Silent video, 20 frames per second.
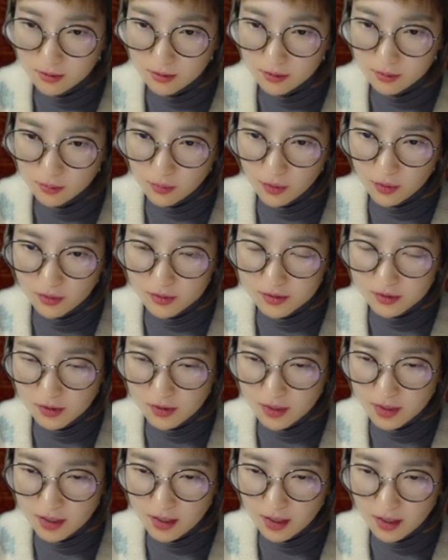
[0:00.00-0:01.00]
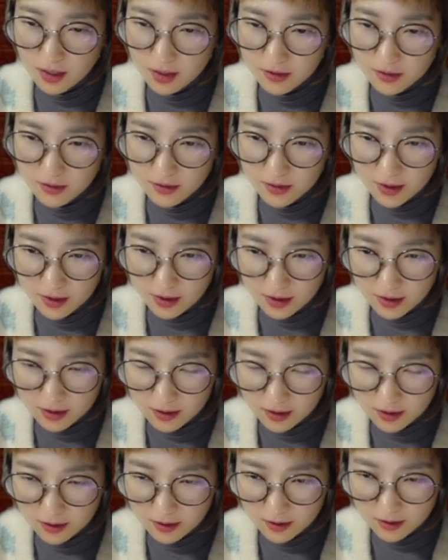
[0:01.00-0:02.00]
Personally, I think
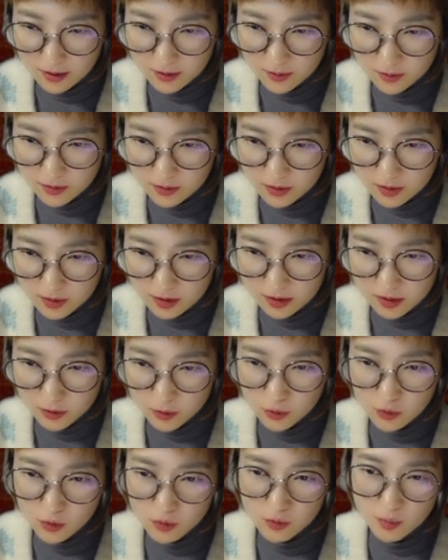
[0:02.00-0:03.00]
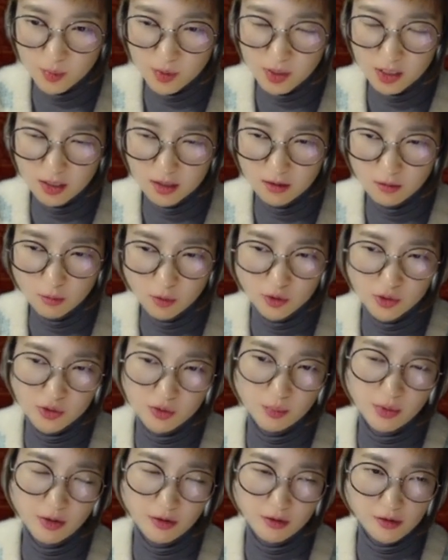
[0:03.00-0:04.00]
this would have been much
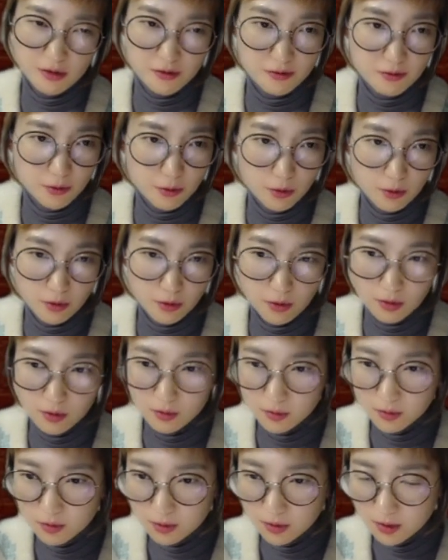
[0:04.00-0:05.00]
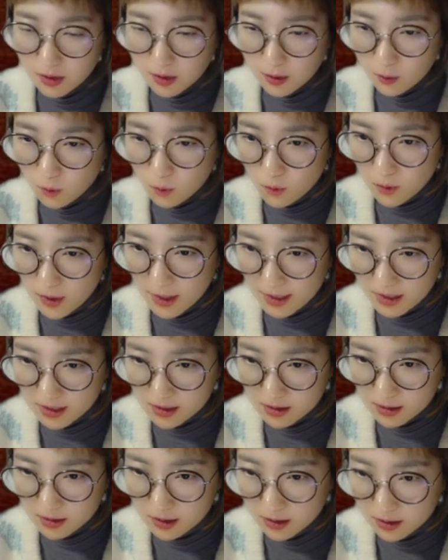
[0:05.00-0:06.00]
better for white.
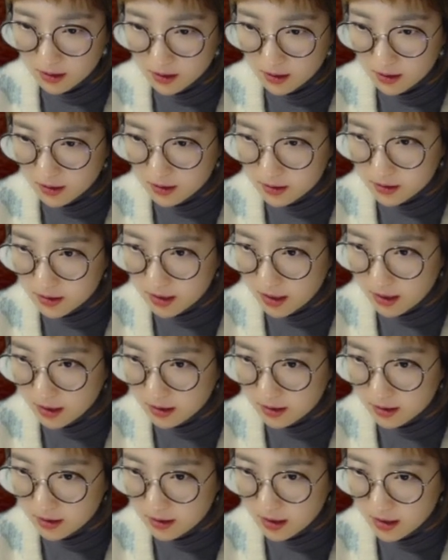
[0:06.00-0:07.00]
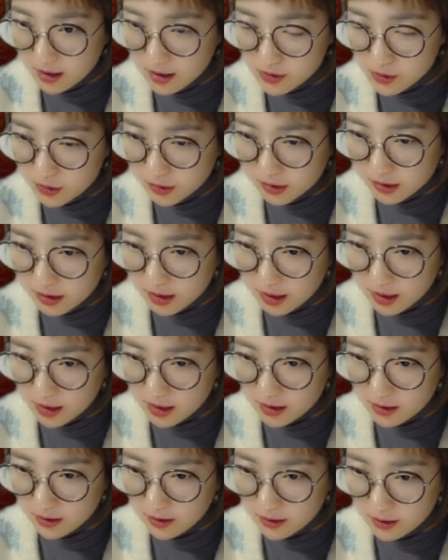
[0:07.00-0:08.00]
Then as you see,
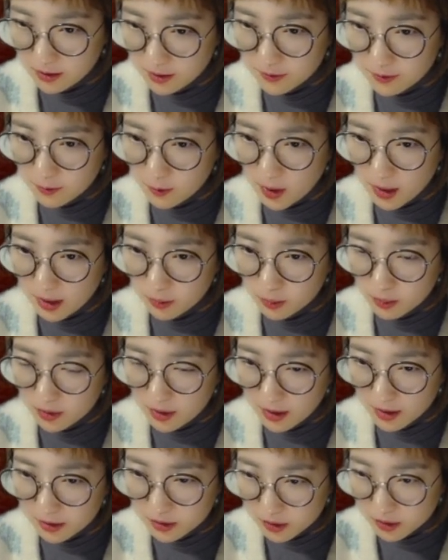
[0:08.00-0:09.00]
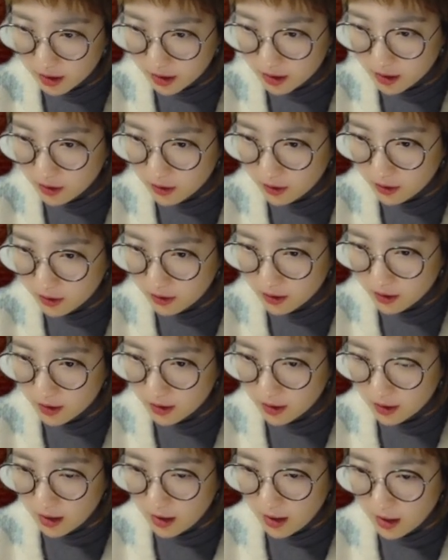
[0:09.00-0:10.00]
if white plays here,
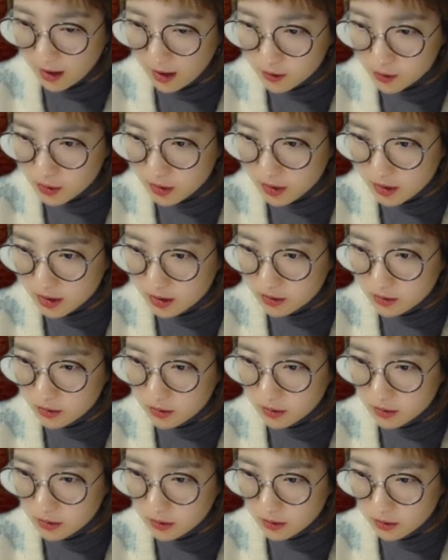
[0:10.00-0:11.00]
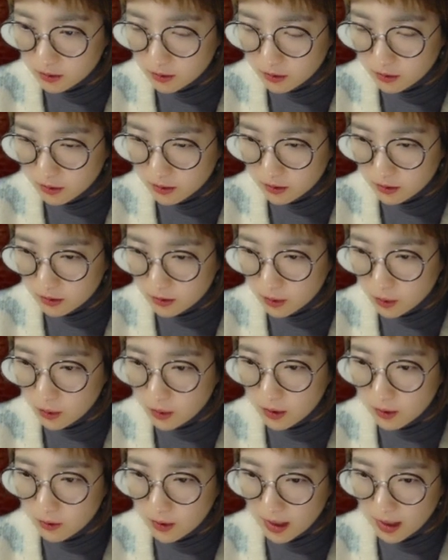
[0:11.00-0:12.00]
actually the
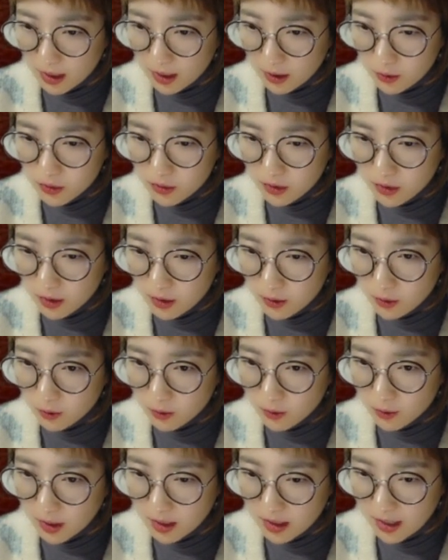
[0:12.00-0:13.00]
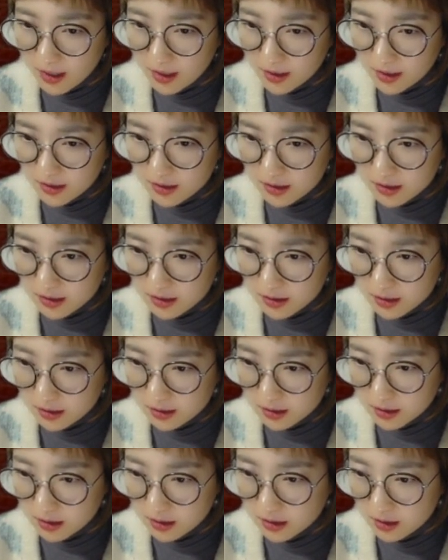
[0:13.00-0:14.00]
lower right corner, white has
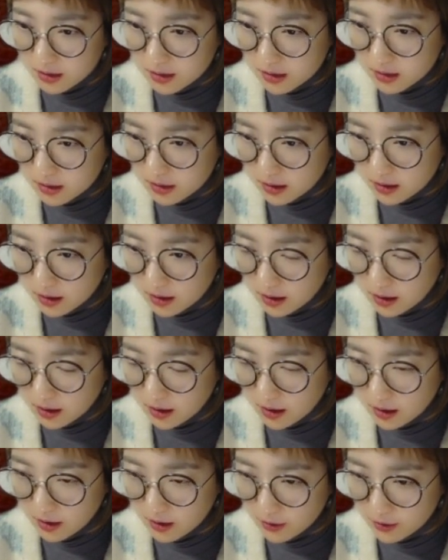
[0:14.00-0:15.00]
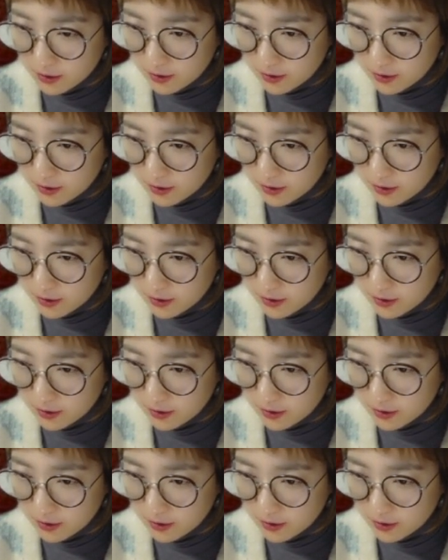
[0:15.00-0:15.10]
this kind of